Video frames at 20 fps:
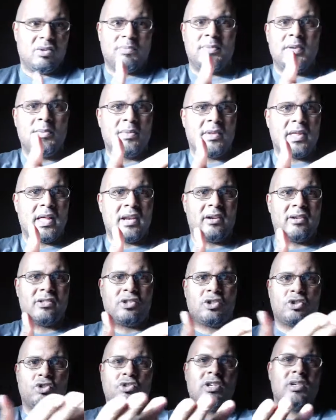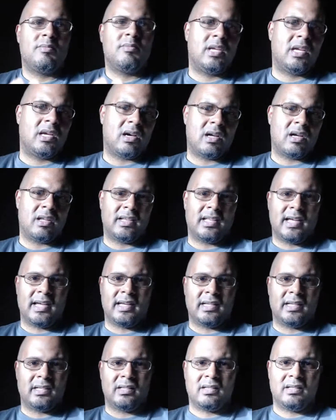People that are streaming
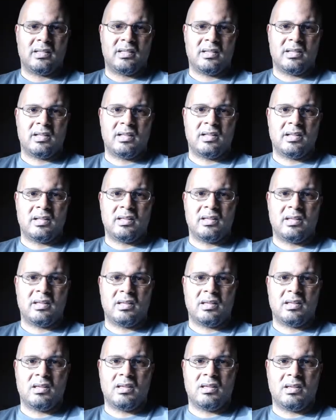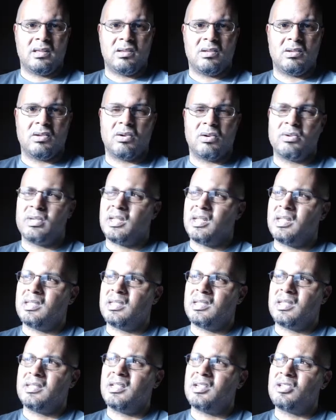online, you know,
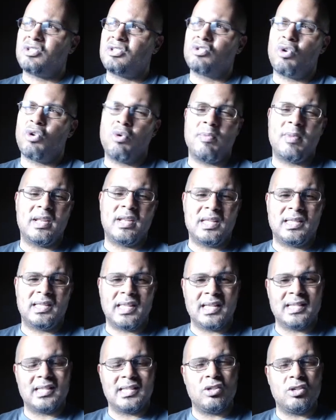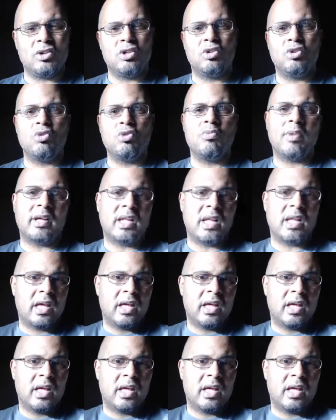there's so many things that you can do, but